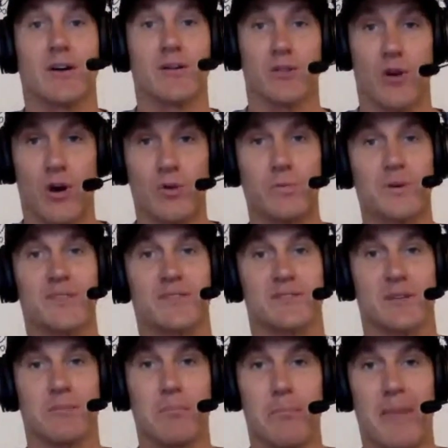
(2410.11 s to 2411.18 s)
along with
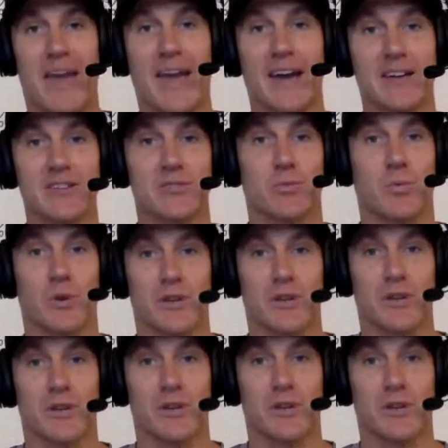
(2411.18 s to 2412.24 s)
some band
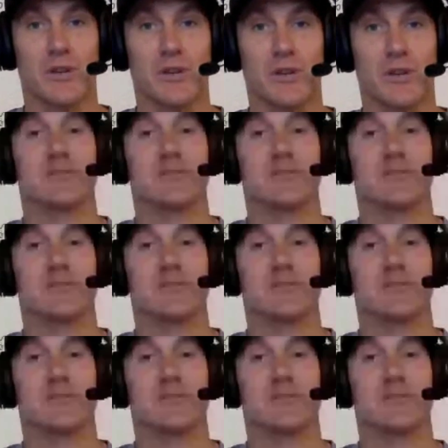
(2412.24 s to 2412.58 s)
workouts